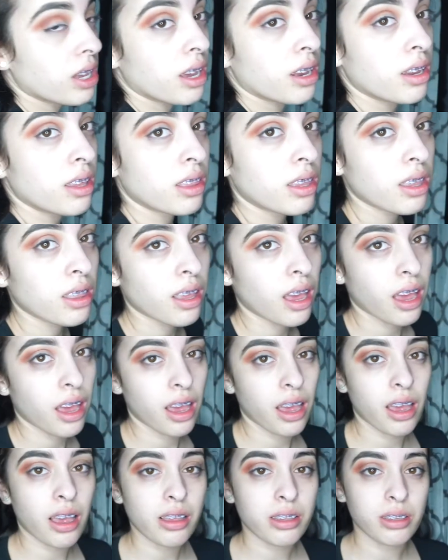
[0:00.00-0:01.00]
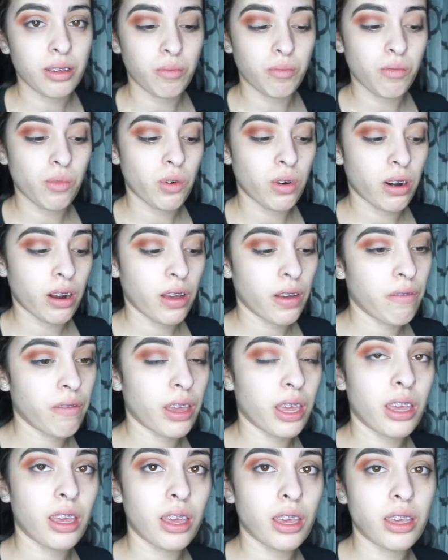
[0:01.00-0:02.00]
Anything that has more of
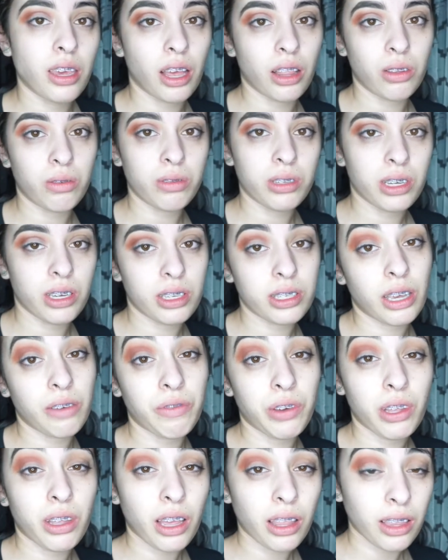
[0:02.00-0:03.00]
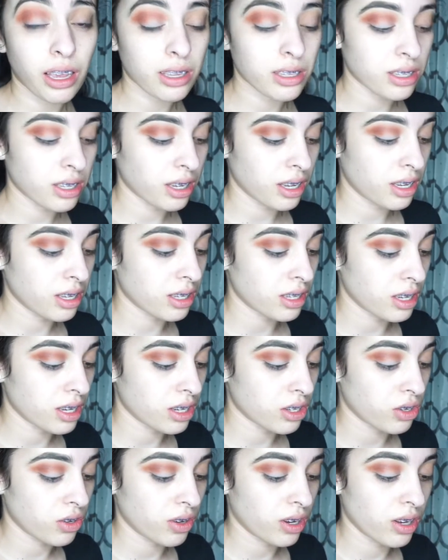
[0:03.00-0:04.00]
a yellow tint, I feel like that's the
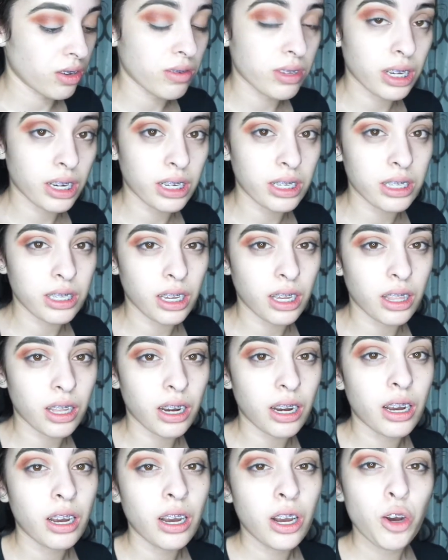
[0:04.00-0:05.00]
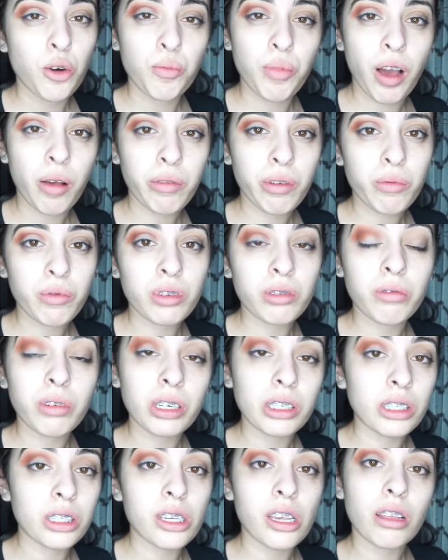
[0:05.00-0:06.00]
easiest. You can use a concealer. Problem is with
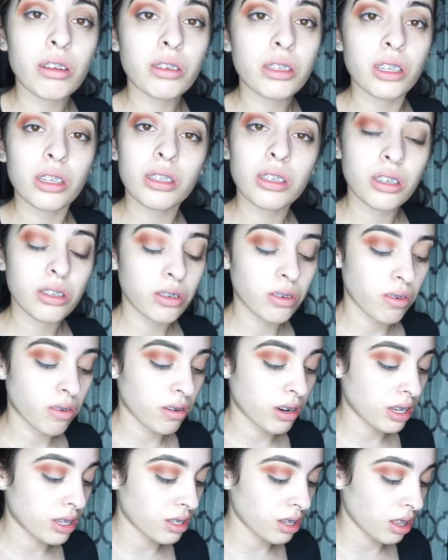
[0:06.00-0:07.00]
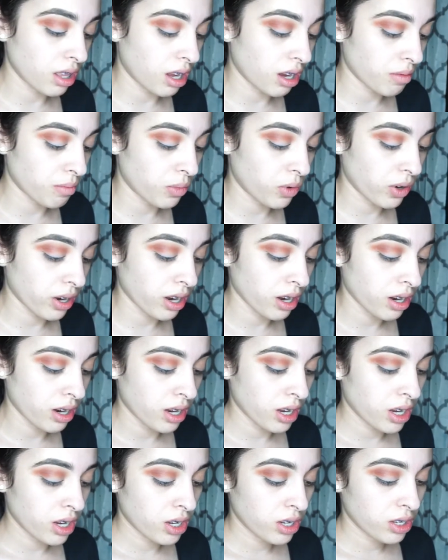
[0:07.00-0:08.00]
concealers, they tend to crease a lot more.
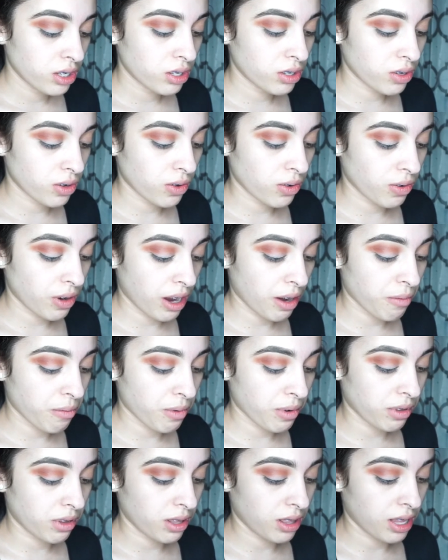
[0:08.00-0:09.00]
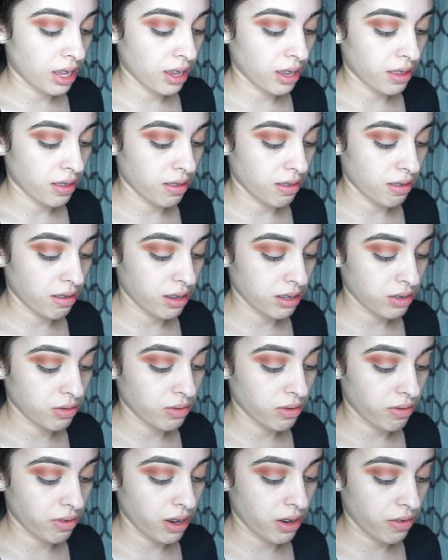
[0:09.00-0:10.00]
So I really like this
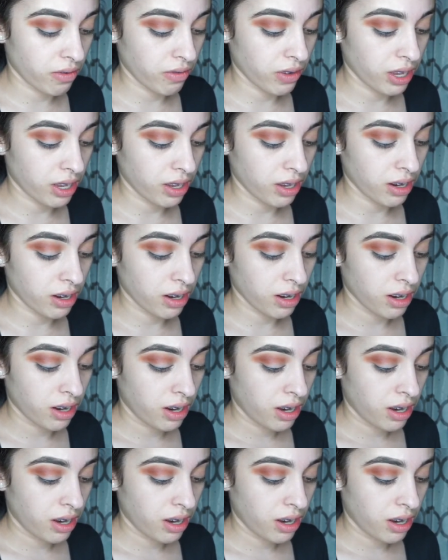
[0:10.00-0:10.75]
one right over here.